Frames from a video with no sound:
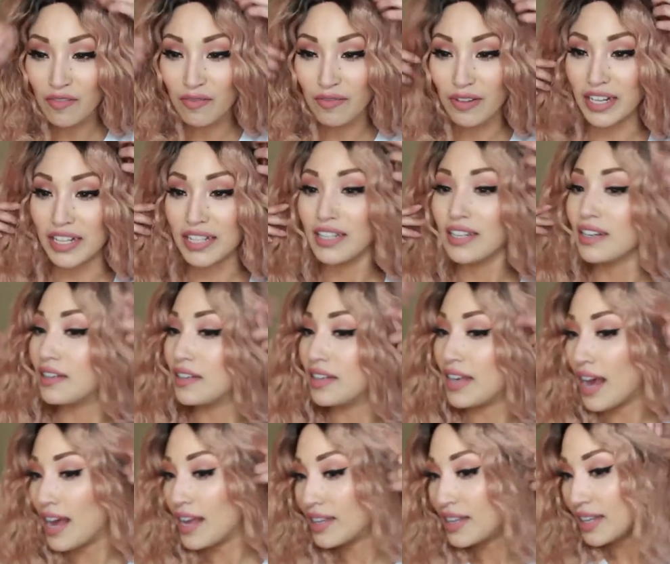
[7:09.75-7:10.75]
But
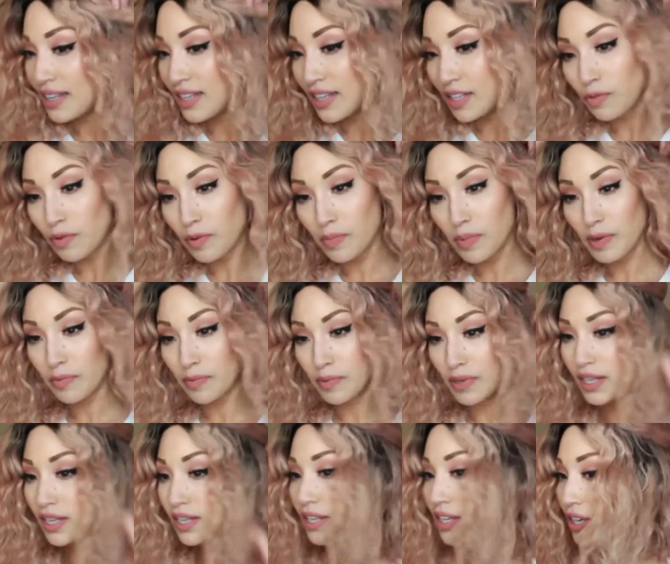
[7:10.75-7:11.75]
yeah, I think this would be
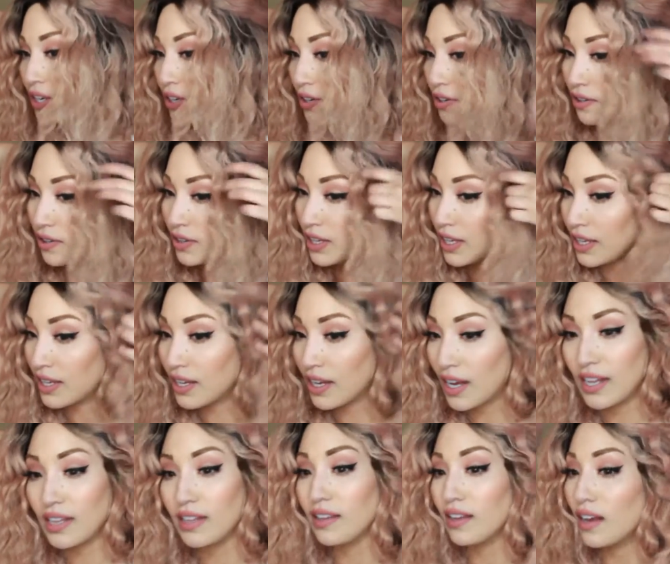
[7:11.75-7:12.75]
really cute. Like
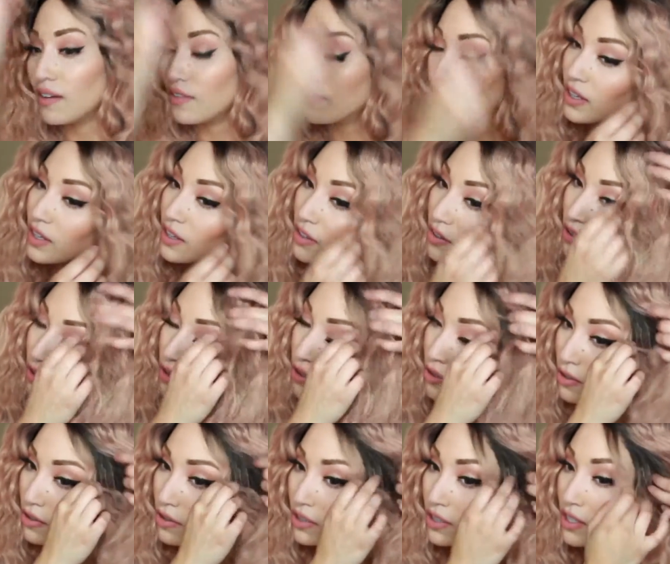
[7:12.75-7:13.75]
I love the little
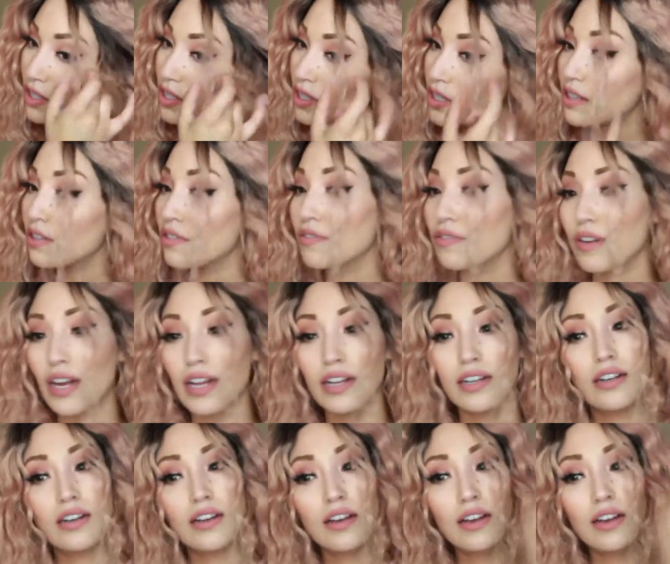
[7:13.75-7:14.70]
curls in the front.